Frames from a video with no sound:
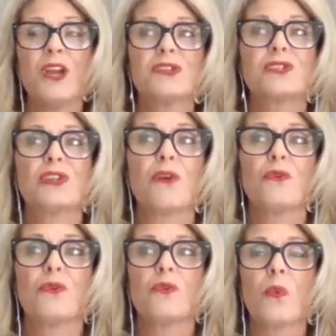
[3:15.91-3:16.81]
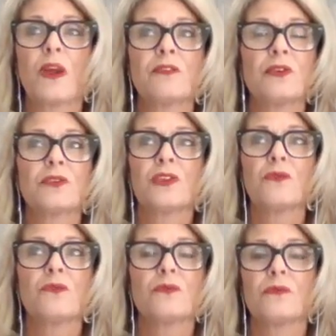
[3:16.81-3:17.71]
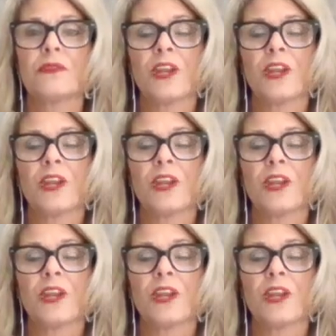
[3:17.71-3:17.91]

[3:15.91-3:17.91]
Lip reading: So whether you